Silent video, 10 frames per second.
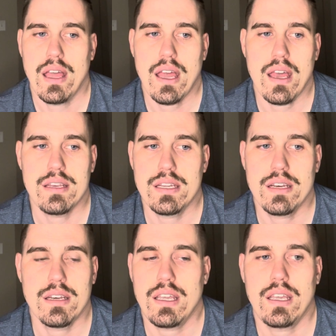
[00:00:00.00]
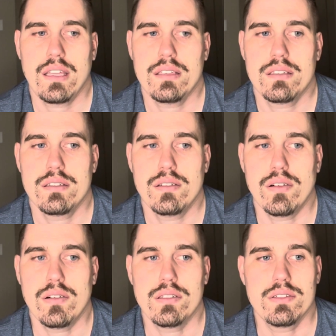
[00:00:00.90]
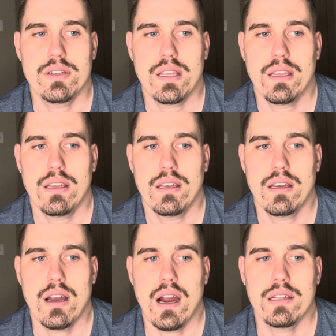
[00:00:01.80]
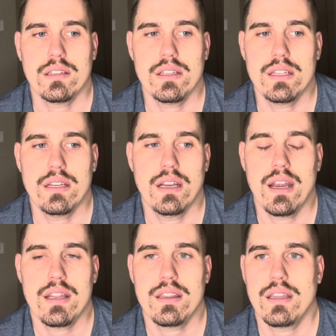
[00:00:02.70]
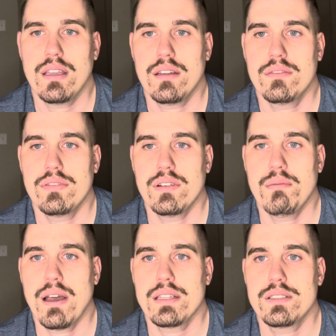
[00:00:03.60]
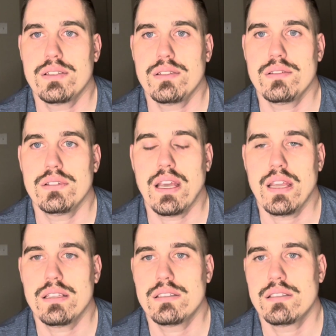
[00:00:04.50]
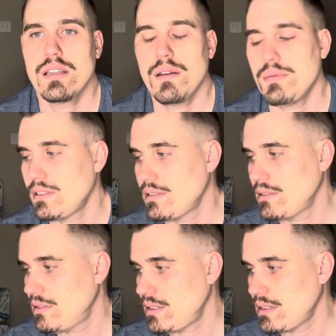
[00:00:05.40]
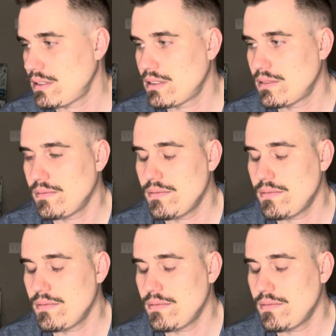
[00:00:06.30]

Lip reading: I didn't eat or drink. I hardly did anything for the past 2 days. I've been just